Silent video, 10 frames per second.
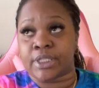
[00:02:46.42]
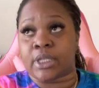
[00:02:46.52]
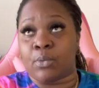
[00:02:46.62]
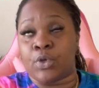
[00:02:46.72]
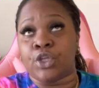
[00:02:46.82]

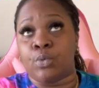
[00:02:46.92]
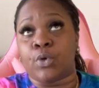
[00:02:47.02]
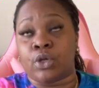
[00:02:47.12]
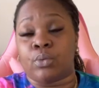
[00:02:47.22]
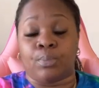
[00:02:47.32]
like when
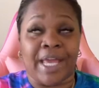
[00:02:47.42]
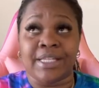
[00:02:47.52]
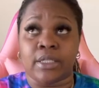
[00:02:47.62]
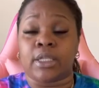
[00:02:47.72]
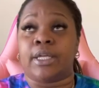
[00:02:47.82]
you
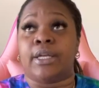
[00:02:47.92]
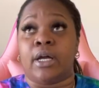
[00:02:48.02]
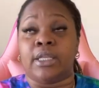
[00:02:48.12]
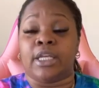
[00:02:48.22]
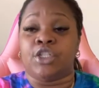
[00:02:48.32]
basically,
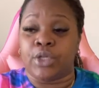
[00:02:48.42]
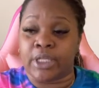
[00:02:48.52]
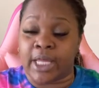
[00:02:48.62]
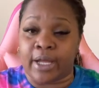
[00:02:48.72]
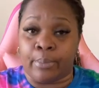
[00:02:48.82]
unless you
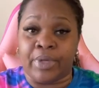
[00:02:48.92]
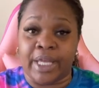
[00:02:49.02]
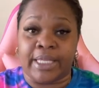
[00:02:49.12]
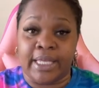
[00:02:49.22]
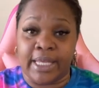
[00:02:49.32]
get like a
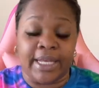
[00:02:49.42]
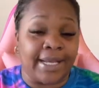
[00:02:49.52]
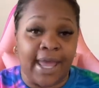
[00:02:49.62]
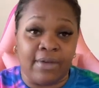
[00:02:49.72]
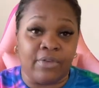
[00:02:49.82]
big kit,
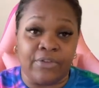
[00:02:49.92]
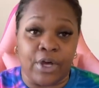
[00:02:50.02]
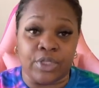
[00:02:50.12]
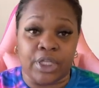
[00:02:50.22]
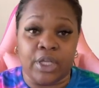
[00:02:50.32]
and I haven't
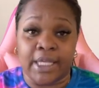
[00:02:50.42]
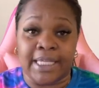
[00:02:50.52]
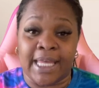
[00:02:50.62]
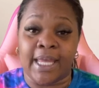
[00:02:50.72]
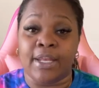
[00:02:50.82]
found a kit
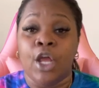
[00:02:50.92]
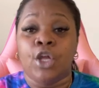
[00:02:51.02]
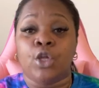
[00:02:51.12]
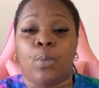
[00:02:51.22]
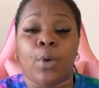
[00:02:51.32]
yet,
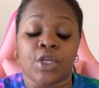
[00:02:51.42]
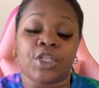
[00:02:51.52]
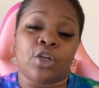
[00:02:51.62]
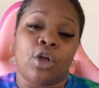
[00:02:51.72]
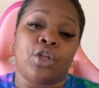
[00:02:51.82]
you
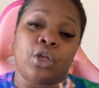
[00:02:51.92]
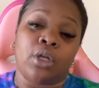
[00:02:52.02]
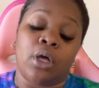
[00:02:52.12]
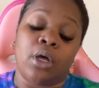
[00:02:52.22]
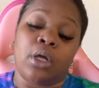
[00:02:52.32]
purchase all your
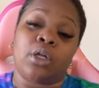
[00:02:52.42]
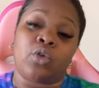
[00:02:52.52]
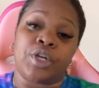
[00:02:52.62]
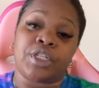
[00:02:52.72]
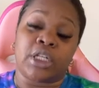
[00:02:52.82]

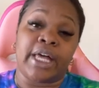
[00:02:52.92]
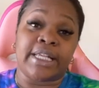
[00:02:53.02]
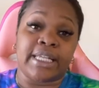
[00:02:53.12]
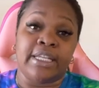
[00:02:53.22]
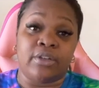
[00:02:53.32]
crushed
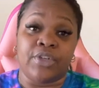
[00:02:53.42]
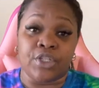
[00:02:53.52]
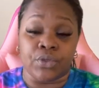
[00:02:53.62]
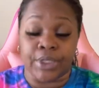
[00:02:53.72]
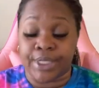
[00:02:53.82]
glass
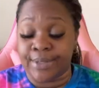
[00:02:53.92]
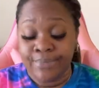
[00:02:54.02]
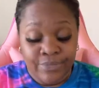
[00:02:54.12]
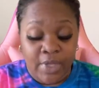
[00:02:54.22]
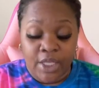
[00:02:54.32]
individually.
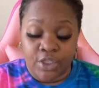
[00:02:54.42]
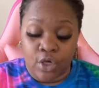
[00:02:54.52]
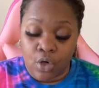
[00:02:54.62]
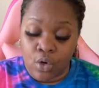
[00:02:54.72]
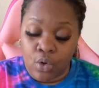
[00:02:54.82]

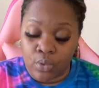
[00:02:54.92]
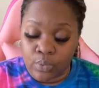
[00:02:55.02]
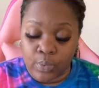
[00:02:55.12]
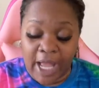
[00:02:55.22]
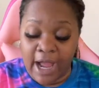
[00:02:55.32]

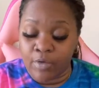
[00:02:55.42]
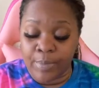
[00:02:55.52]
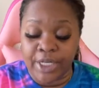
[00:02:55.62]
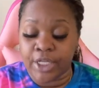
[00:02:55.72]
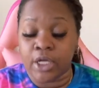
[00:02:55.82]
So however
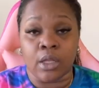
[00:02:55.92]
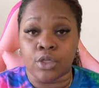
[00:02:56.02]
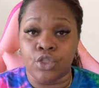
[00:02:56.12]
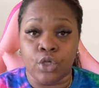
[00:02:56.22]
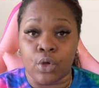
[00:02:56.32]
many
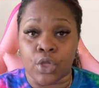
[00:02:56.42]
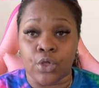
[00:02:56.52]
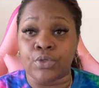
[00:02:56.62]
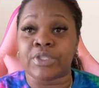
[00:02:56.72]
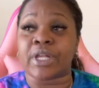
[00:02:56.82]
colors you're gonna
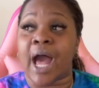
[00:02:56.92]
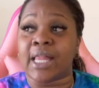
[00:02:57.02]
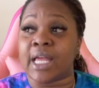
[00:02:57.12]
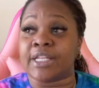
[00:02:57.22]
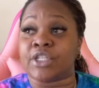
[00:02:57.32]
use, I
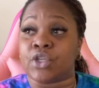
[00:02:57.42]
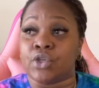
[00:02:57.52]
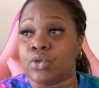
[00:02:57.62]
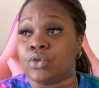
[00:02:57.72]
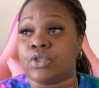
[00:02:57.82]
like to
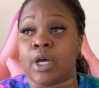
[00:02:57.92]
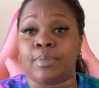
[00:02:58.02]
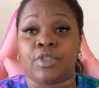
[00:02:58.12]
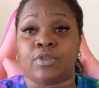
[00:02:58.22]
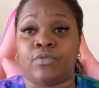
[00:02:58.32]
use
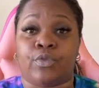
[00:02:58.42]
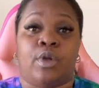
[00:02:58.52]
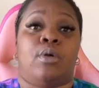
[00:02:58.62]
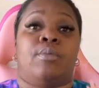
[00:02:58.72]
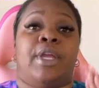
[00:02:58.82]
up
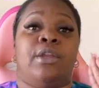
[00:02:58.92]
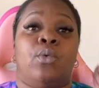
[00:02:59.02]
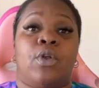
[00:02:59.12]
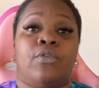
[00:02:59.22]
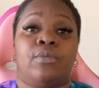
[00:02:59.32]
from
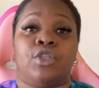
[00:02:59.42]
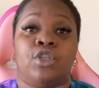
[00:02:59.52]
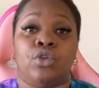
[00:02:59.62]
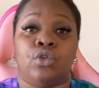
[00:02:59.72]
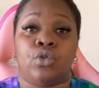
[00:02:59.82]
anywhere from
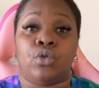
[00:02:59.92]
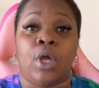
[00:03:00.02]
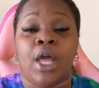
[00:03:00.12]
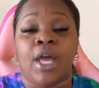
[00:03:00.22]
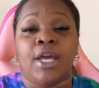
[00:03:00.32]

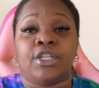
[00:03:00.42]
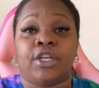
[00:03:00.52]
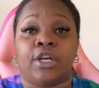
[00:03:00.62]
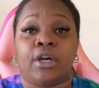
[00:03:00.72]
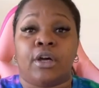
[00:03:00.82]
2
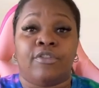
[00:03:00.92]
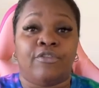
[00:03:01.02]
to